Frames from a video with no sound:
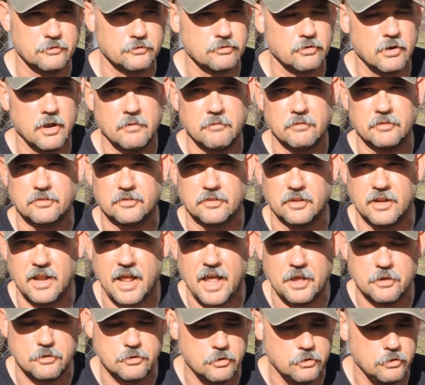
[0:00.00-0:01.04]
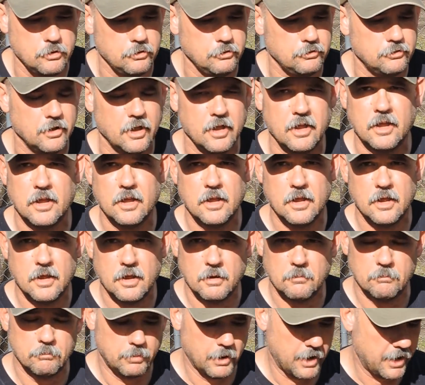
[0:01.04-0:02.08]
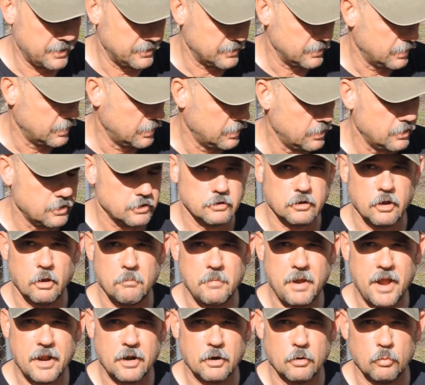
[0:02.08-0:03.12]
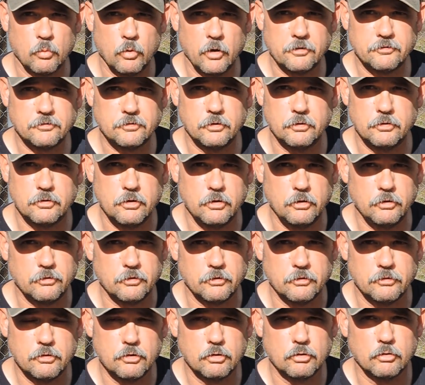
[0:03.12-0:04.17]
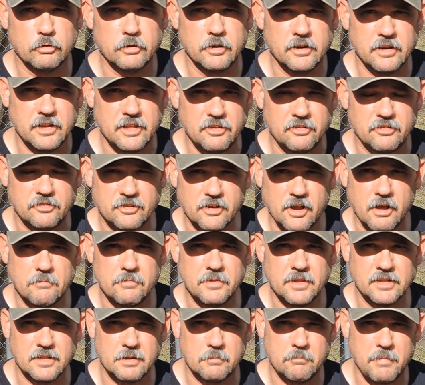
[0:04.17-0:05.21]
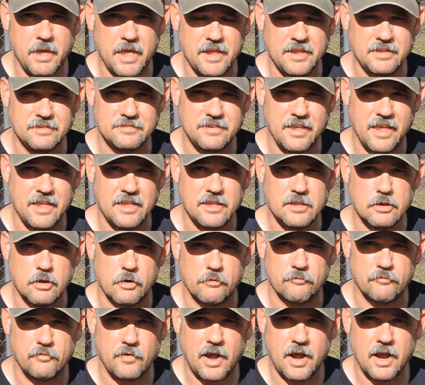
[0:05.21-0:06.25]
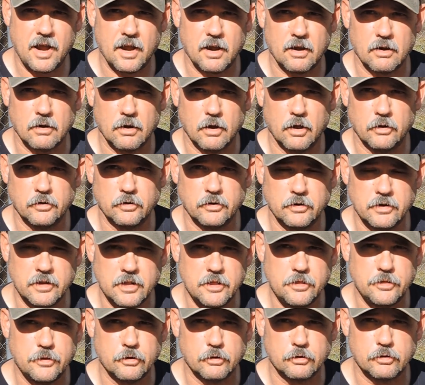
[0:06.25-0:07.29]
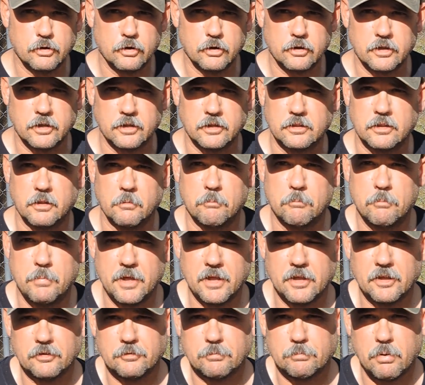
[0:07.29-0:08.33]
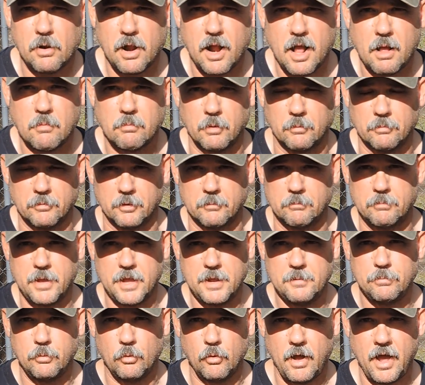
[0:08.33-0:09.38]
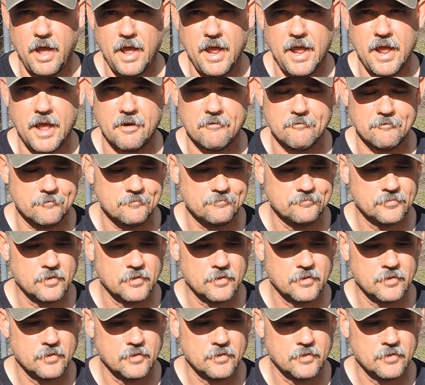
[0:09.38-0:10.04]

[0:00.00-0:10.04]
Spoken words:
and trevets that I use. But no matter what you're using, you're going to need something to maintain your fire underneath your cooking. The biggest problem that people have